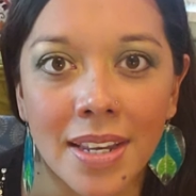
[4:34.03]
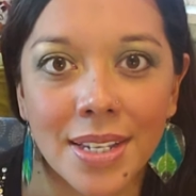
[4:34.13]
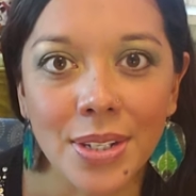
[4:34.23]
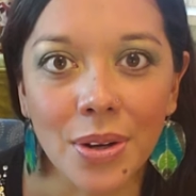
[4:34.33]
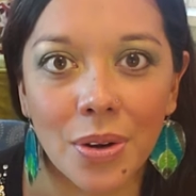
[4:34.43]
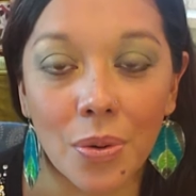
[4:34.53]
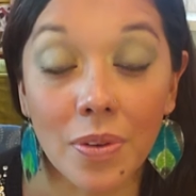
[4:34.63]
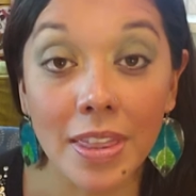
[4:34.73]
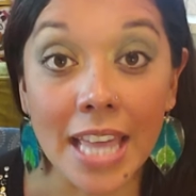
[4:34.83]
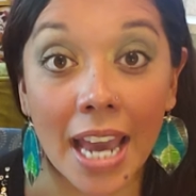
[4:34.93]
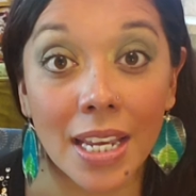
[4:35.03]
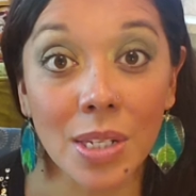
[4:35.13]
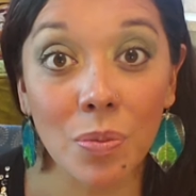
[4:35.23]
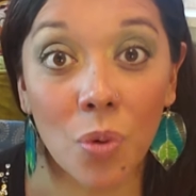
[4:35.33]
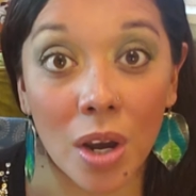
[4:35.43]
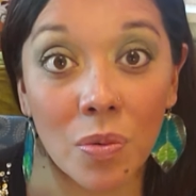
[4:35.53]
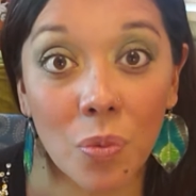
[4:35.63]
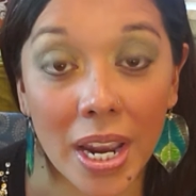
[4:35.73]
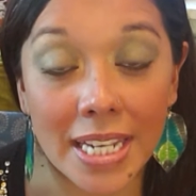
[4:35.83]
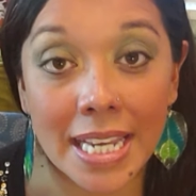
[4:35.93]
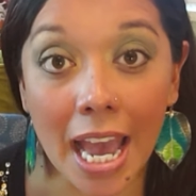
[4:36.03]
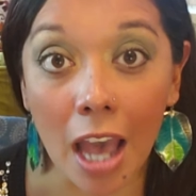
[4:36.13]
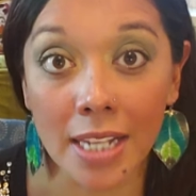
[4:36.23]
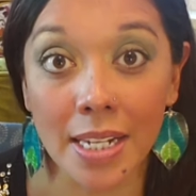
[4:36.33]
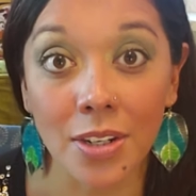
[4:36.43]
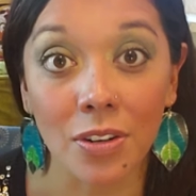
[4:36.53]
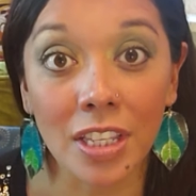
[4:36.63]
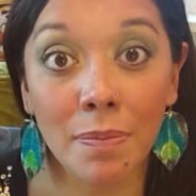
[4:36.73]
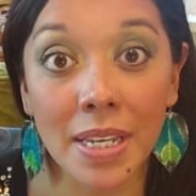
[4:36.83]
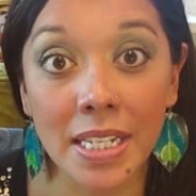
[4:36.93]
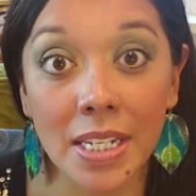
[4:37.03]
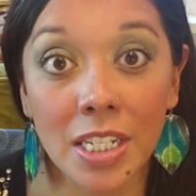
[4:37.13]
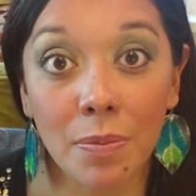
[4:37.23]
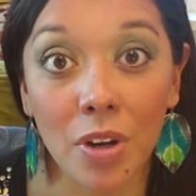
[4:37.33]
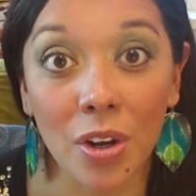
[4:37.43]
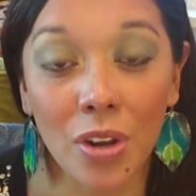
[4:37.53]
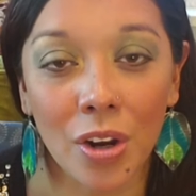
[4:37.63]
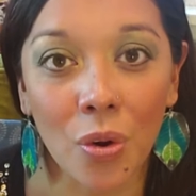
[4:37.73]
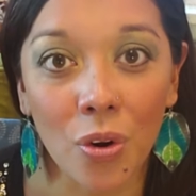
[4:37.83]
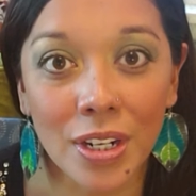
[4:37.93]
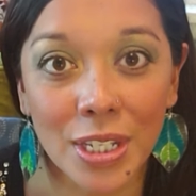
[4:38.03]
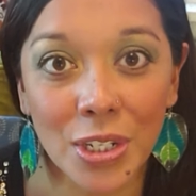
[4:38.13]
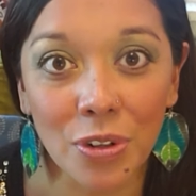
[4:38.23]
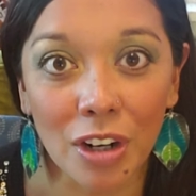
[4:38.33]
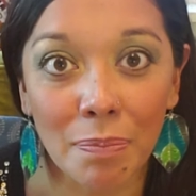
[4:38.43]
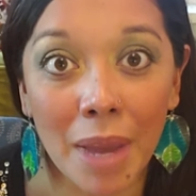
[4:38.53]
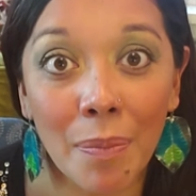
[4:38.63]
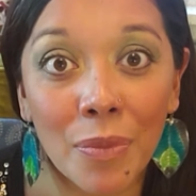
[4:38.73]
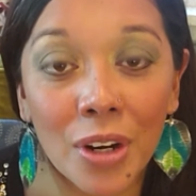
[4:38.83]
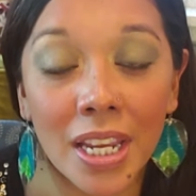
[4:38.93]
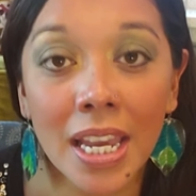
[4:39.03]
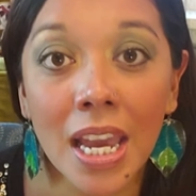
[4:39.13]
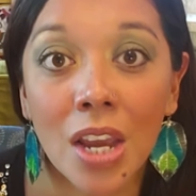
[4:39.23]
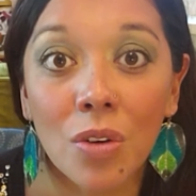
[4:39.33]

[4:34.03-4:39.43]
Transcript: So that is one way to access our limbic system in accordance to our memory.